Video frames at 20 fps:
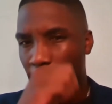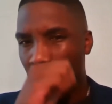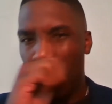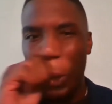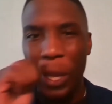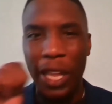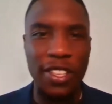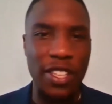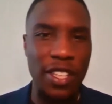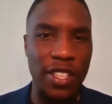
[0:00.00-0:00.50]

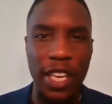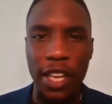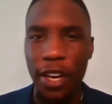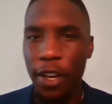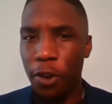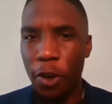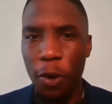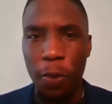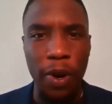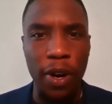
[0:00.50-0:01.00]
well, let's just get a
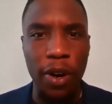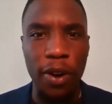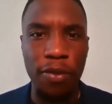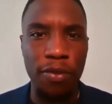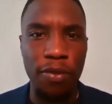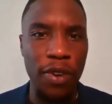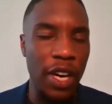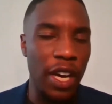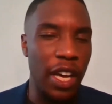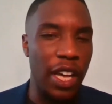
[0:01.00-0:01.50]
group of
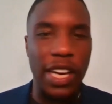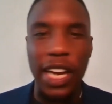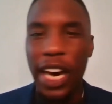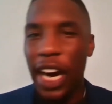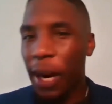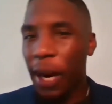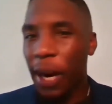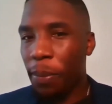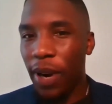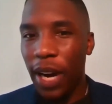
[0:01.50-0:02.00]

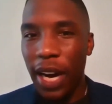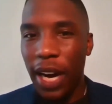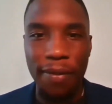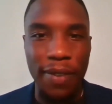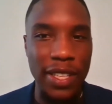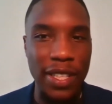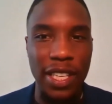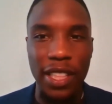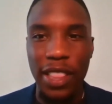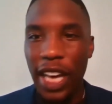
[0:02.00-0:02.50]

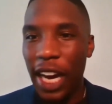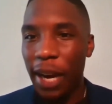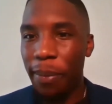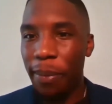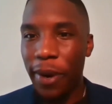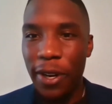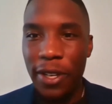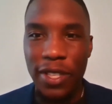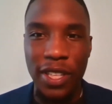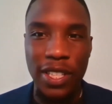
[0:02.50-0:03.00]
nonprofits and
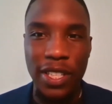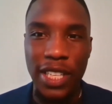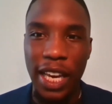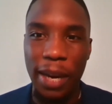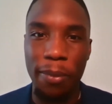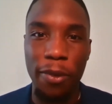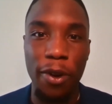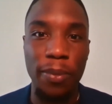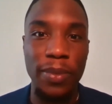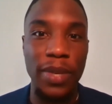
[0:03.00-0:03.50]
libraries in the
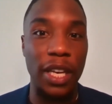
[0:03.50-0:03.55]
same rooms.